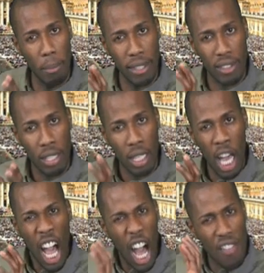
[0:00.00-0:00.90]
element,
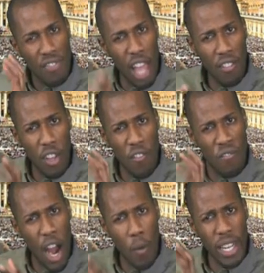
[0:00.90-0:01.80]

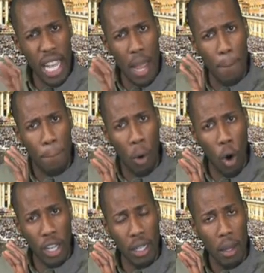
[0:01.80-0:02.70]
another very
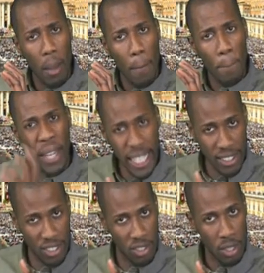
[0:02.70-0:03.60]
important
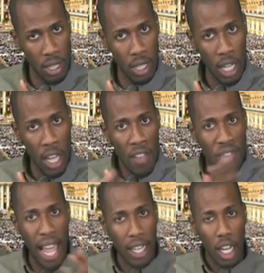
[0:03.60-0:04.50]
piece
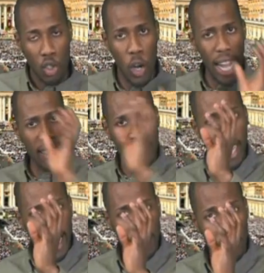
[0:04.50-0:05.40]
that
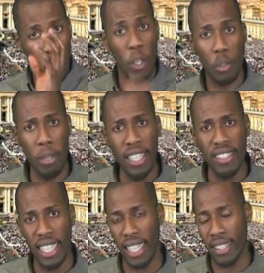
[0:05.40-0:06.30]
transcends, which
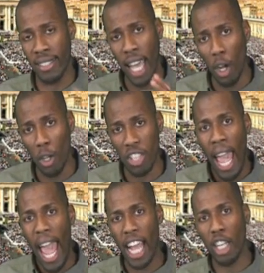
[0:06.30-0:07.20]
means it
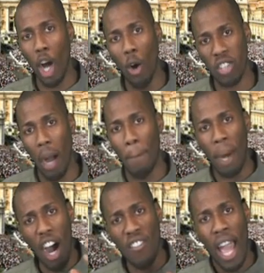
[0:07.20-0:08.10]
excels and goes
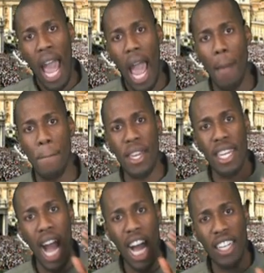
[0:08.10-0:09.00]
above and
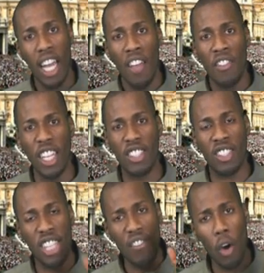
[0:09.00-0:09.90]
beyond the
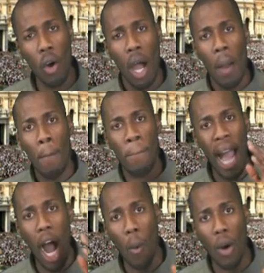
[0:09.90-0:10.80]
civil
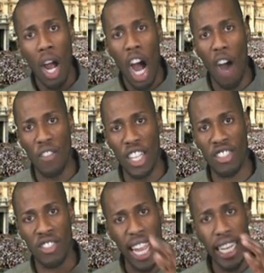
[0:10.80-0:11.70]
power of
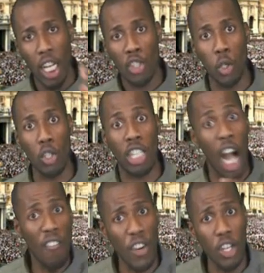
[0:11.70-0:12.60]
the state to
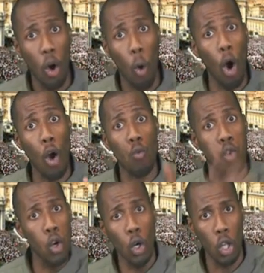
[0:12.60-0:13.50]
govern
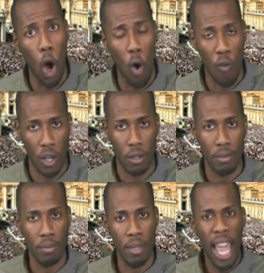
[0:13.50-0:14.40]
or rule over.